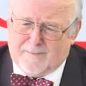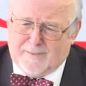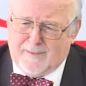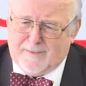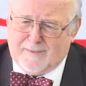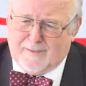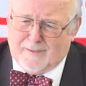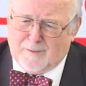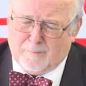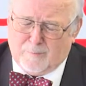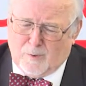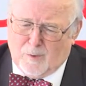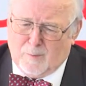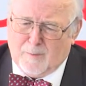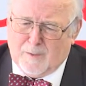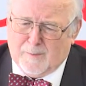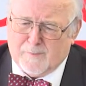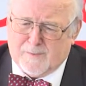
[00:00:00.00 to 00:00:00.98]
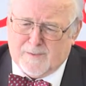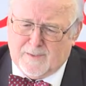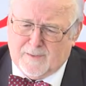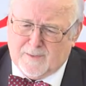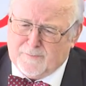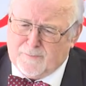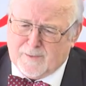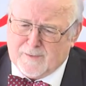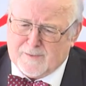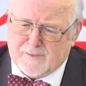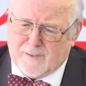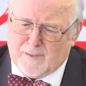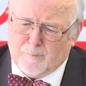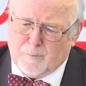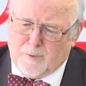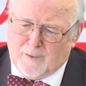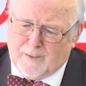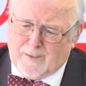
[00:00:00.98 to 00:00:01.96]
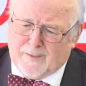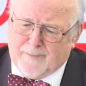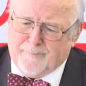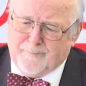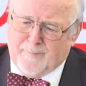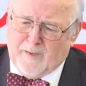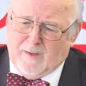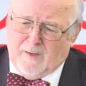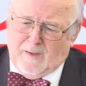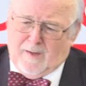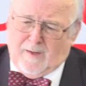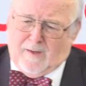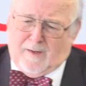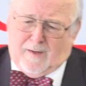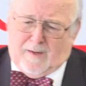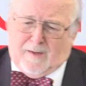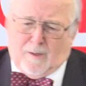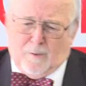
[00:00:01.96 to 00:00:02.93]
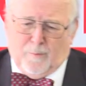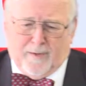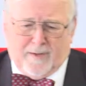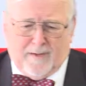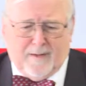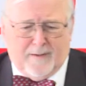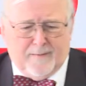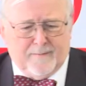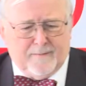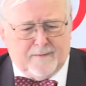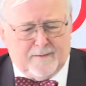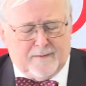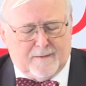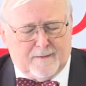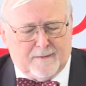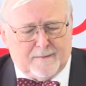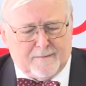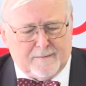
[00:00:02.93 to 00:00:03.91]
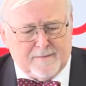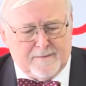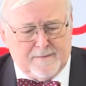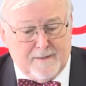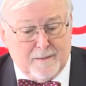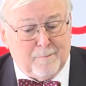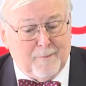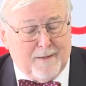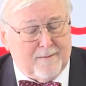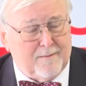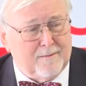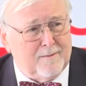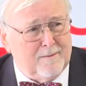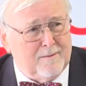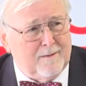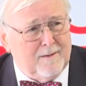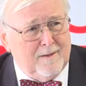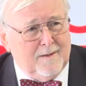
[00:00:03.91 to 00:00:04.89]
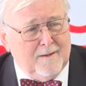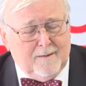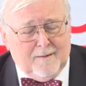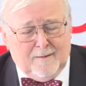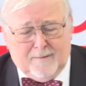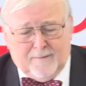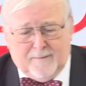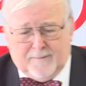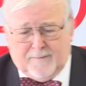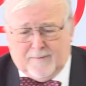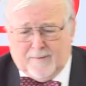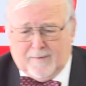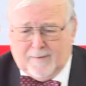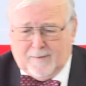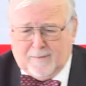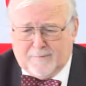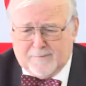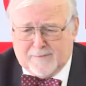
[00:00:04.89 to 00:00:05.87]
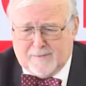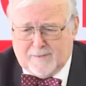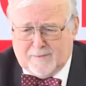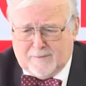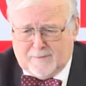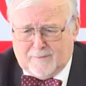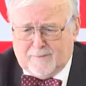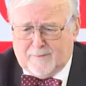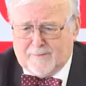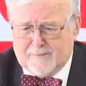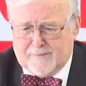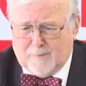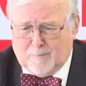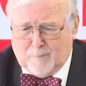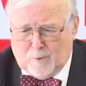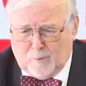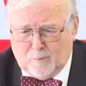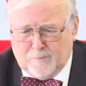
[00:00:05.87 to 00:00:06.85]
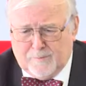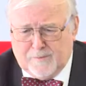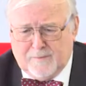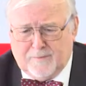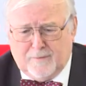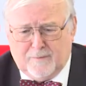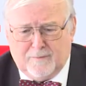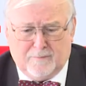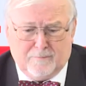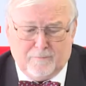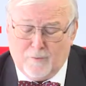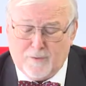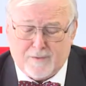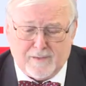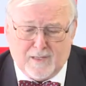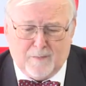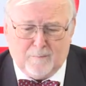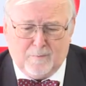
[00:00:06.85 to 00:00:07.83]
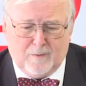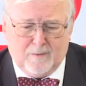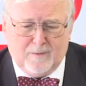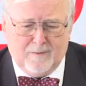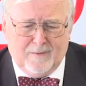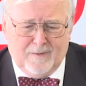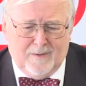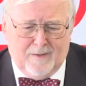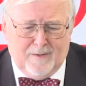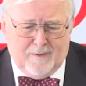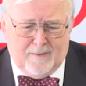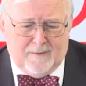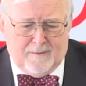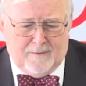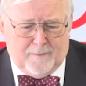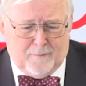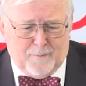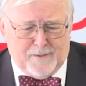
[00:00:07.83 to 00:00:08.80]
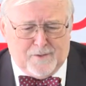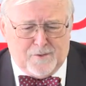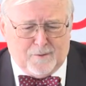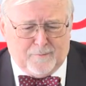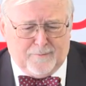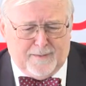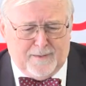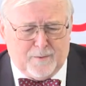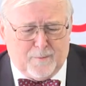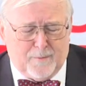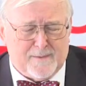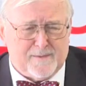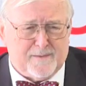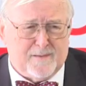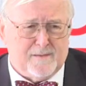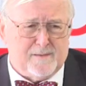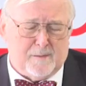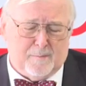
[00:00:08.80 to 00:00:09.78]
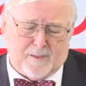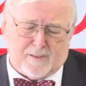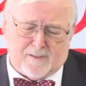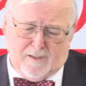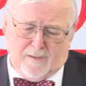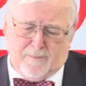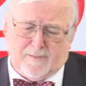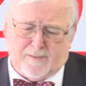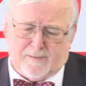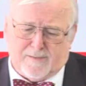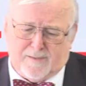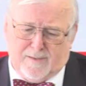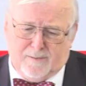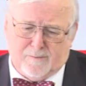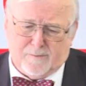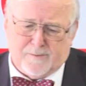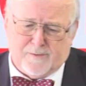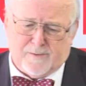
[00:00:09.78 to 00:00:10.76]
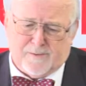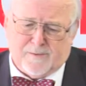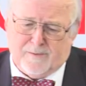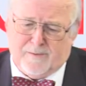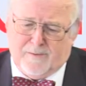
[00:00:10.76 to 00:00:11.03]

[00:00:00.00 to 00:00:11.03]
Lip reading: detailed problems here, for example, are how we can segment on the bone. For example, region of interest is the maxillary sinus.